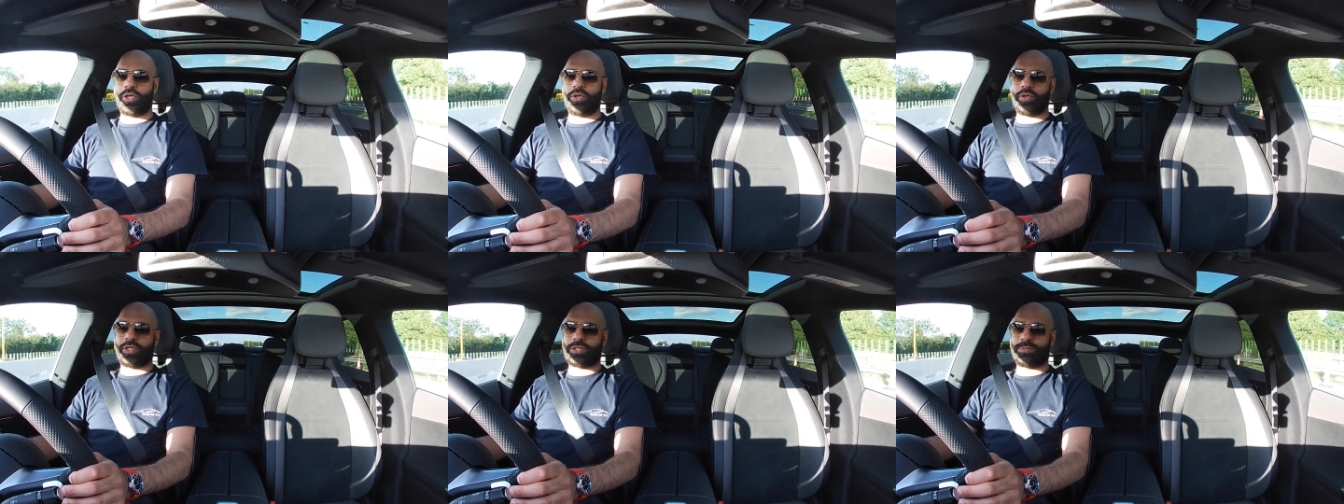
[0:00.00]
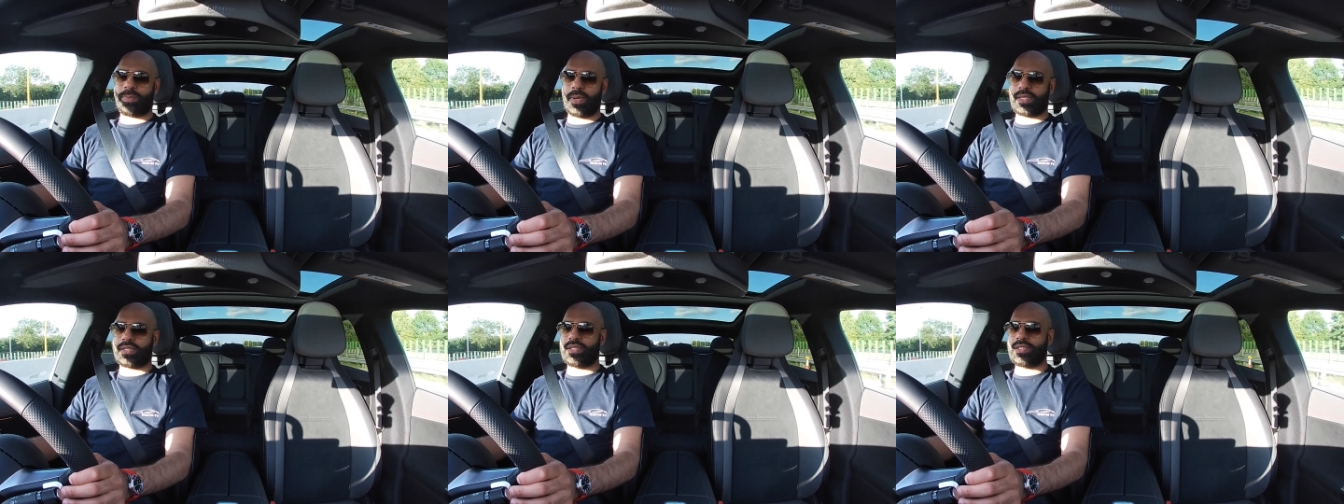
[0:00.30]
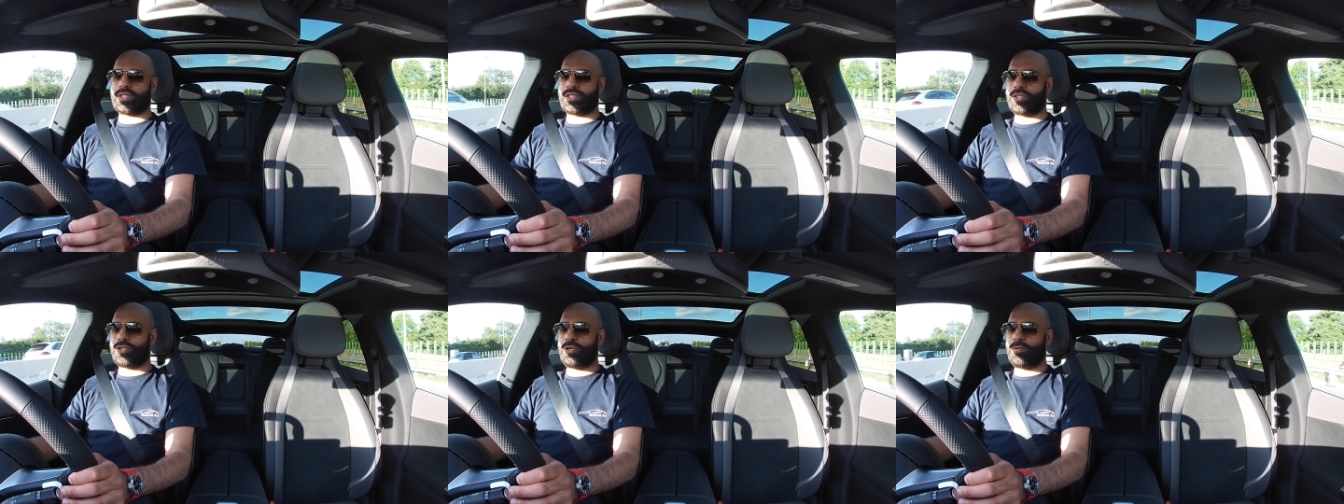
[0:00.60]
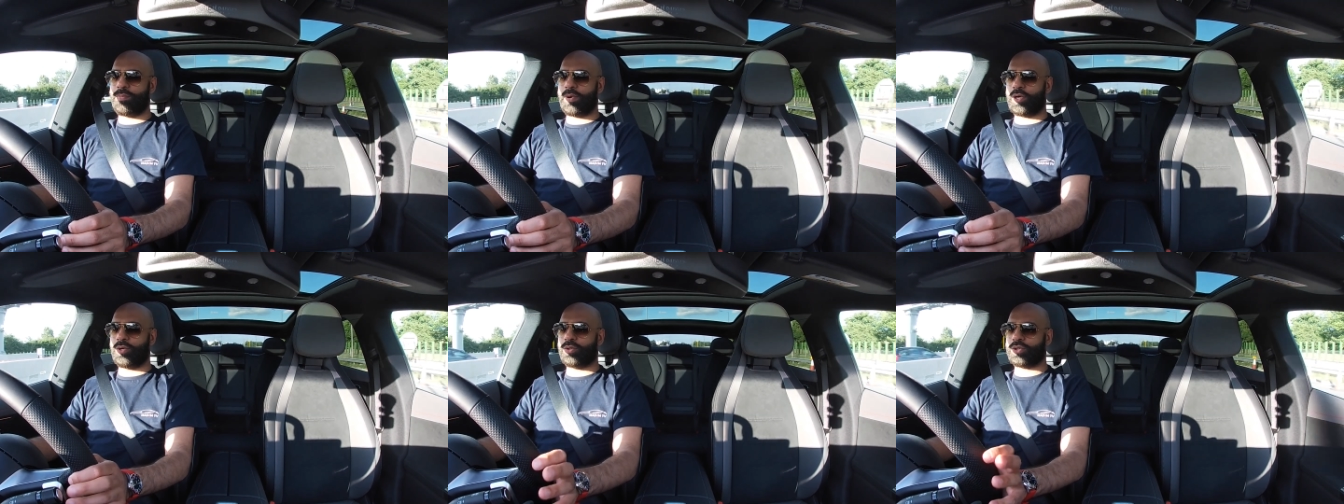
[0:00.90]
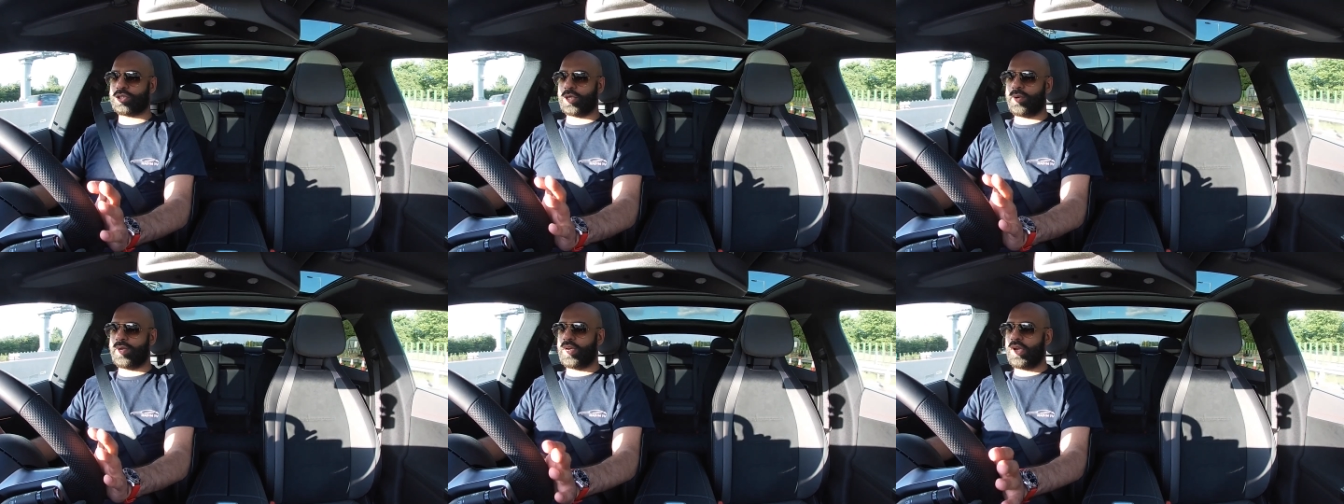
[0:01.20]
you expect it to do, but
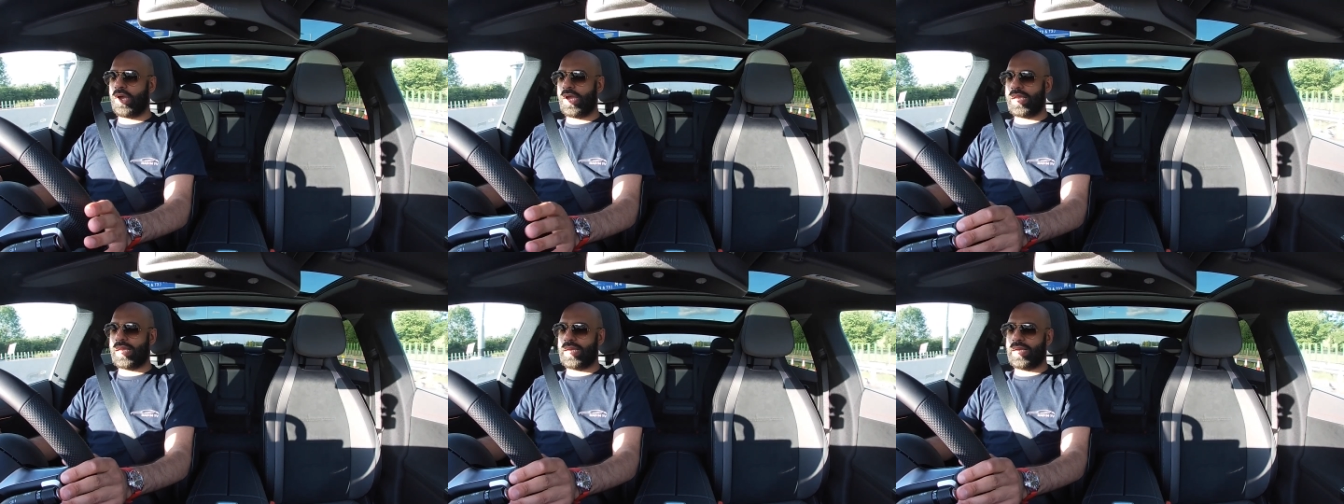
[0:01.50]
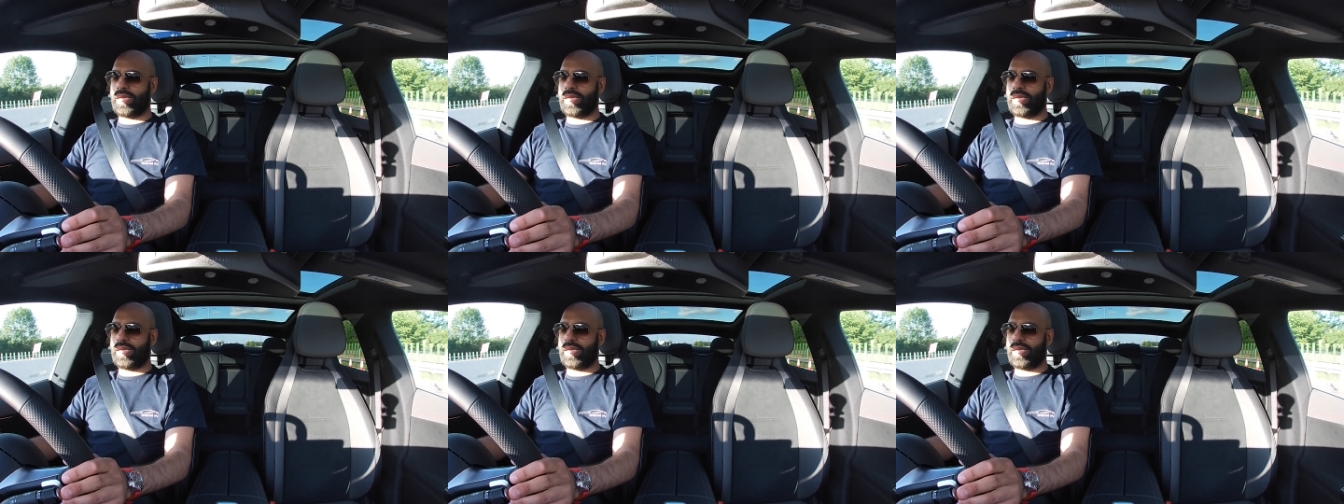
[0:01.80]
also at night,